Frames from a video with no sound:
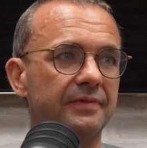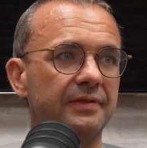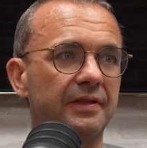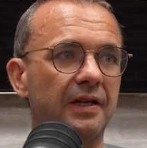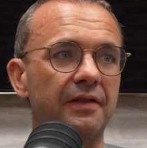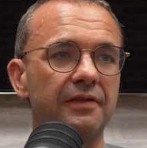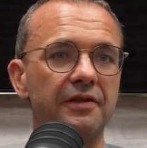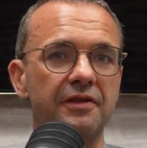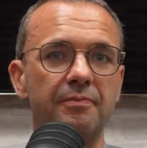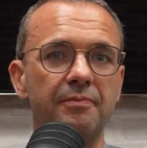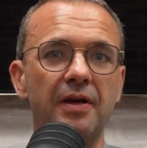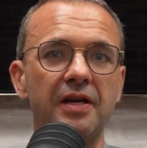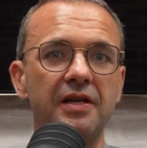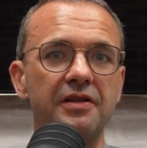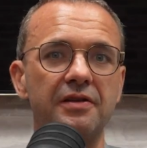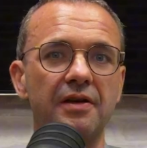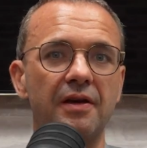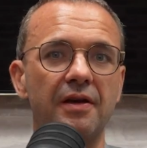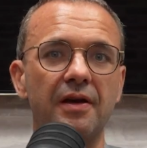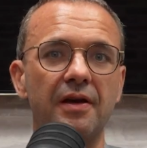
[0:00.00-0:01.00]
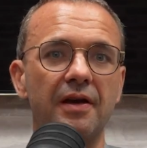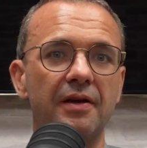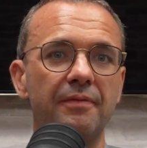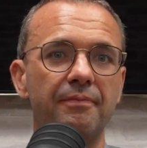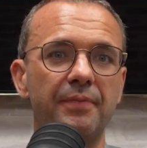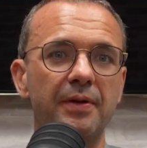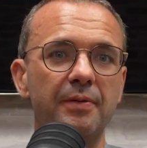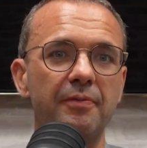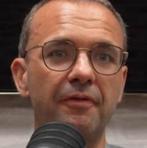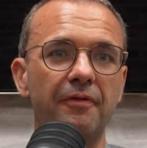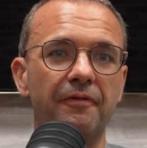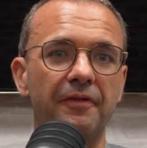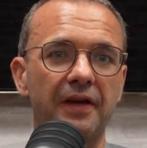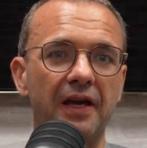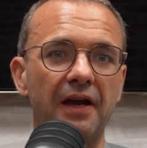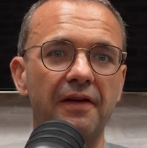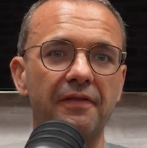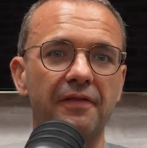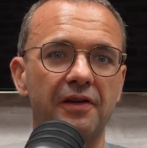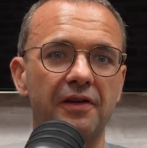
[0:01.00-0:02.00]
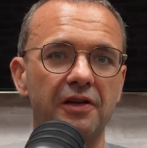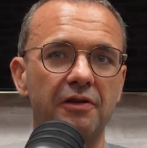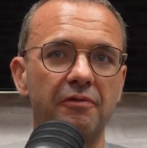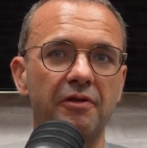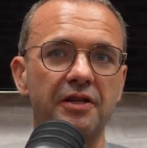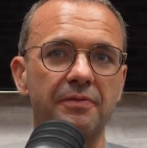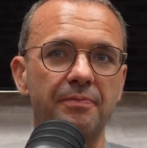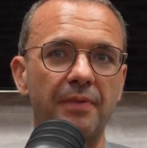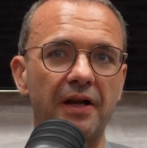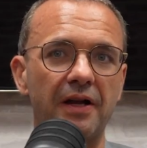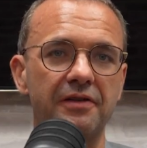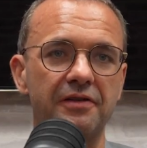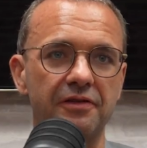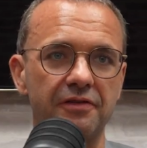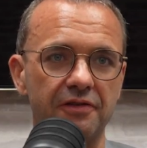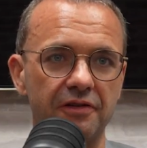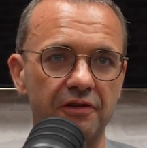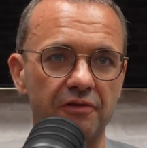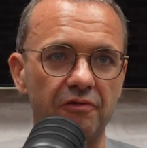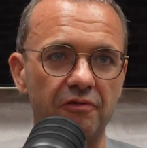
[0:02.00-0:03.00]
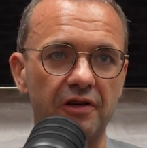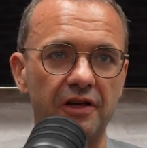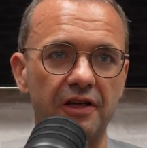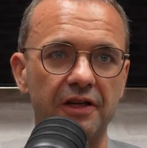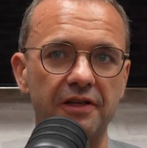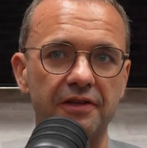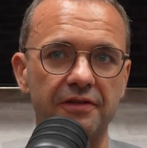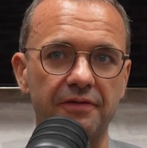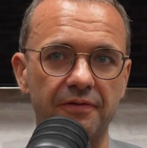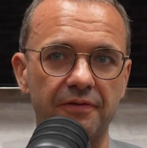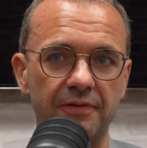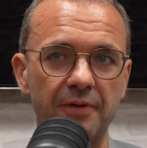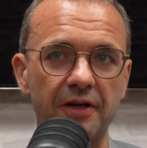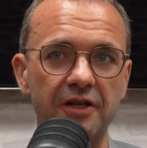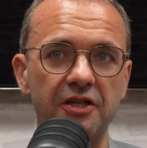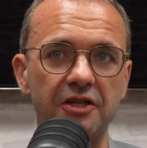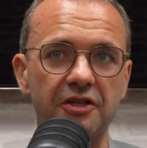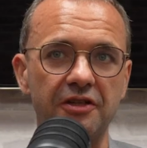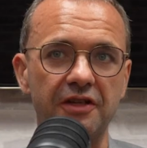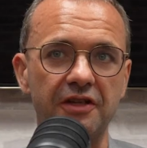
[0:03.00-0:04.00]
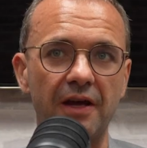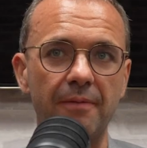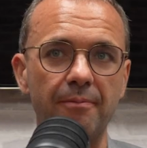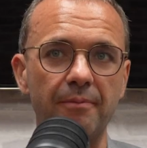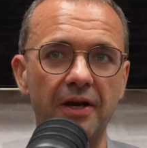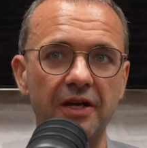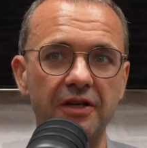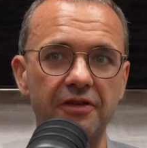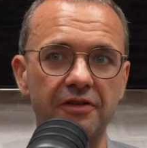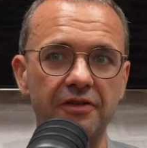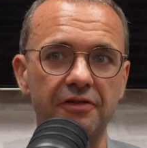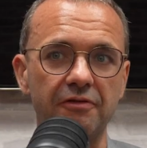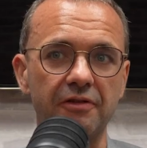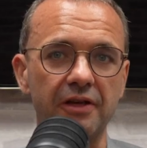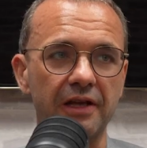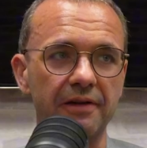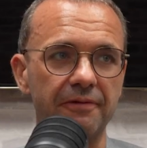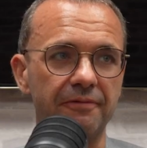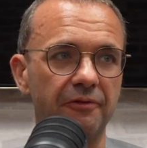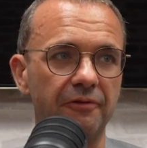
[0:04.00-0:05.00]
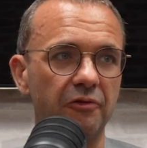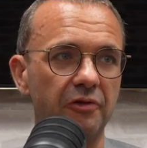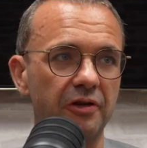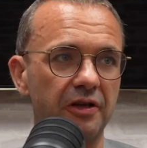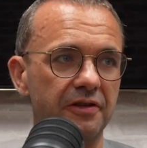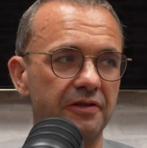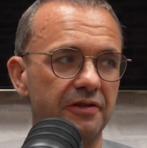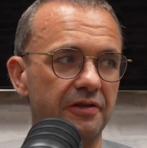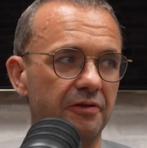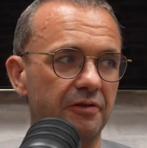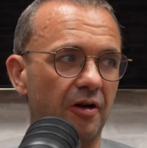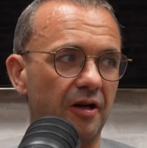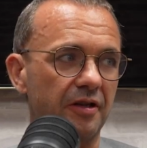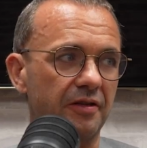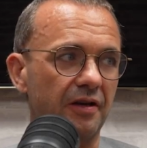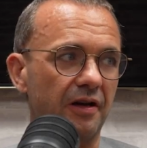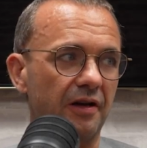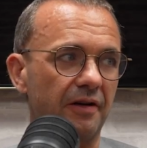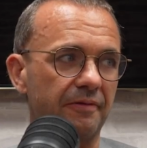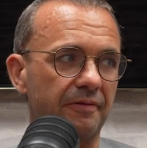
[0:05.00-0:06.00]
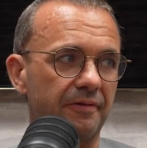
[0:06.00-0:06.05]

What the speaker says: And there's many people forget that US bachelor's degrees, especially STEM majors, doing it in 4 years is quite tough.